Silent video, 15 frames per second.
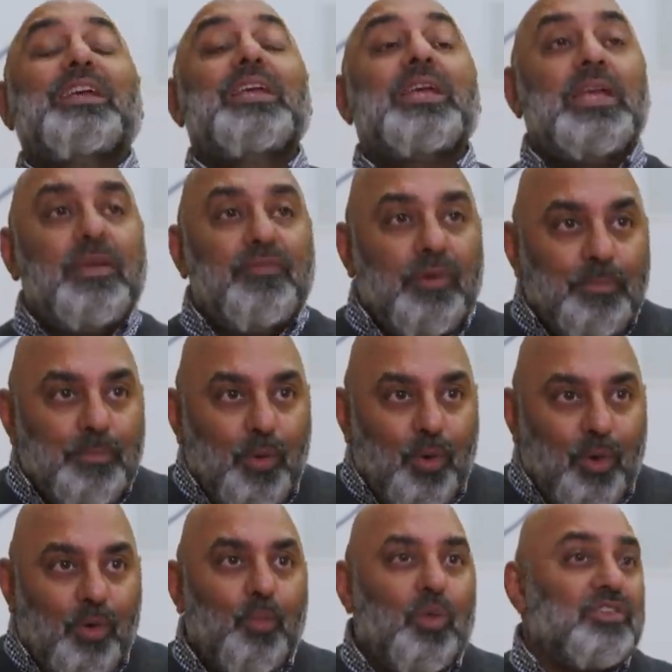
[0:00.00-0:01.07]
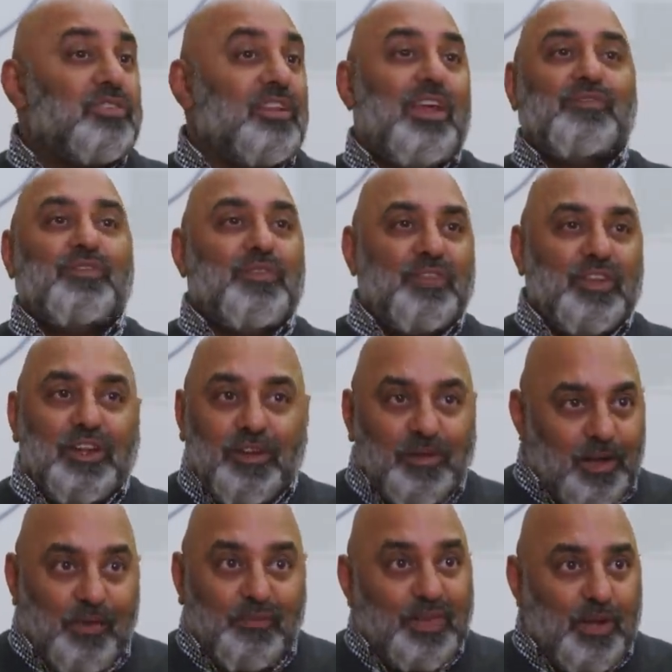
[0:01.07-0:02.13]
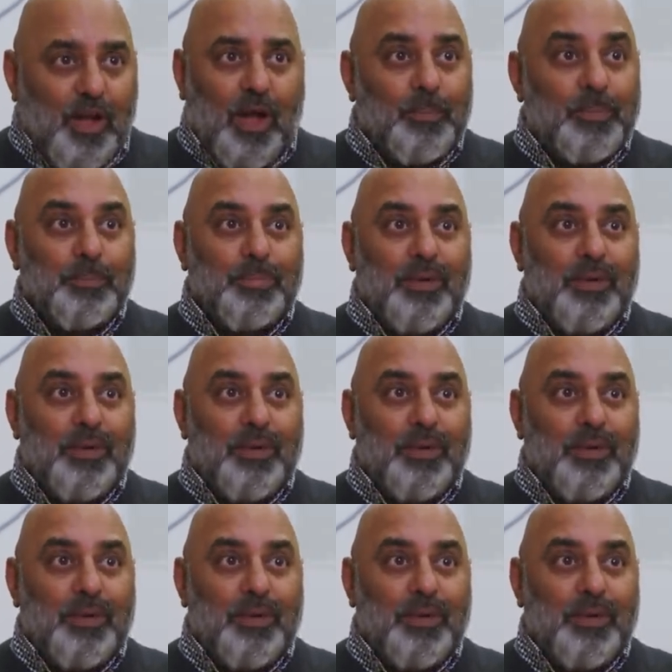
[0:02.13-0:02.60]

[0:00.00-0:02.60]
even more what's left of the, of the carbon